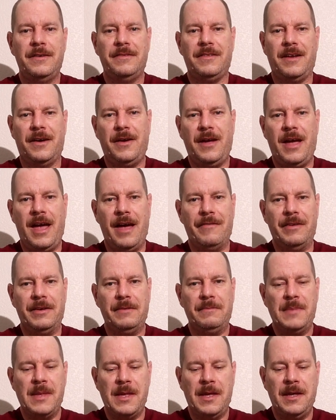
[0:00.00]
there you have
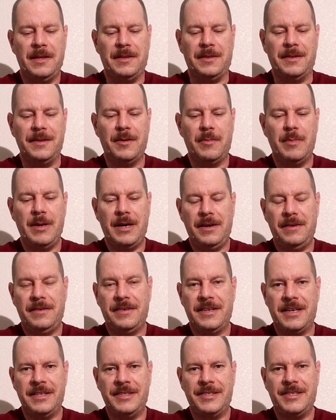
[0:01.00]
it. A little
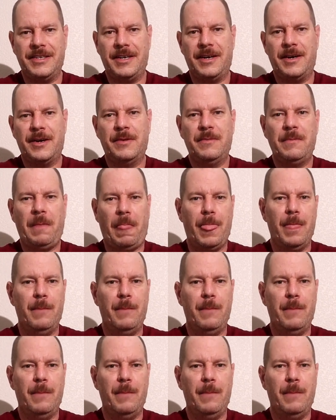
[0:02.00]
bit to consider